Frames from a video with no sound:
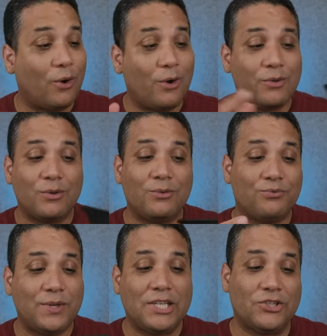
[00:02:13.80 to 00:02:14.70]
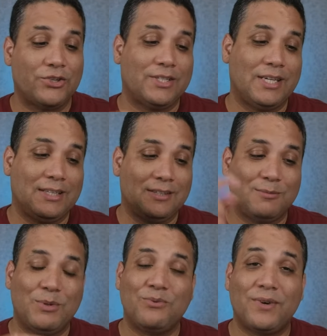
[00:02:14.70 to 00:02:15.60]
are other features in this
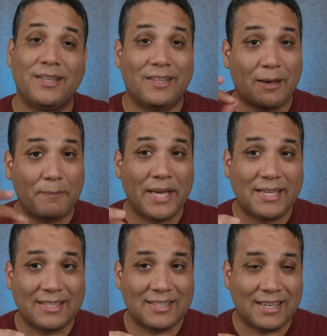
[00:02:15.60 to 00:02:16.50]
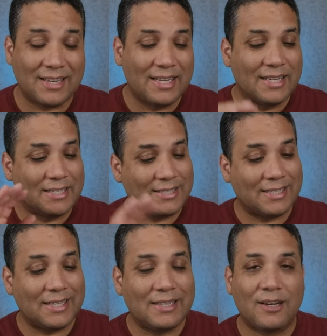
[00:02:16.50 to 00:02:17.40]
viewfinder that makes it
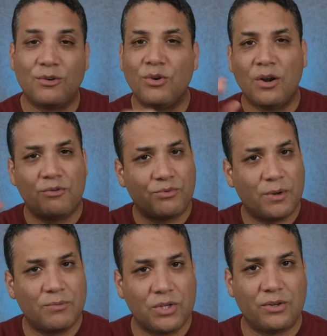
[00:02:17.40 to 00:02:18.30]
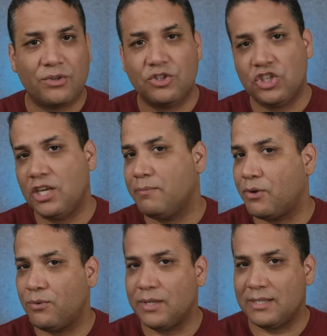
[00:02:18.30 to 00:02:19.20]
stand out from the other cheaper
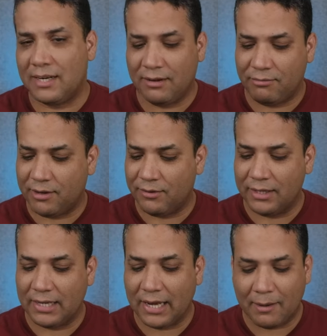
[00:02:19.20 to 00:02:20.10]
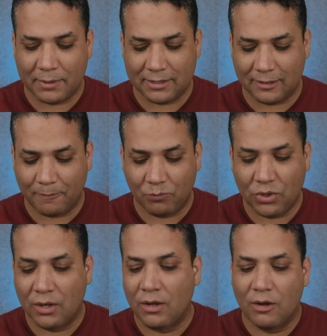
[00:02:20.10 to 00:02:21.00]
ones that I found in Amazon.
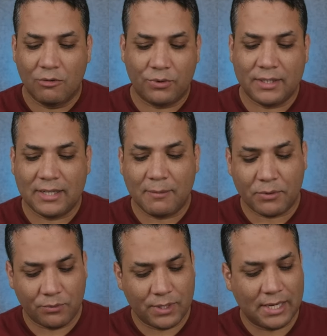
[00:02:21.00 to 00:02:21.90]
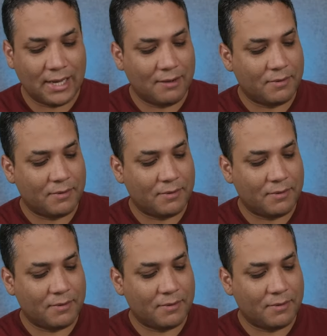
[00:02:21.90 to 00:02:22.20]
For example, we have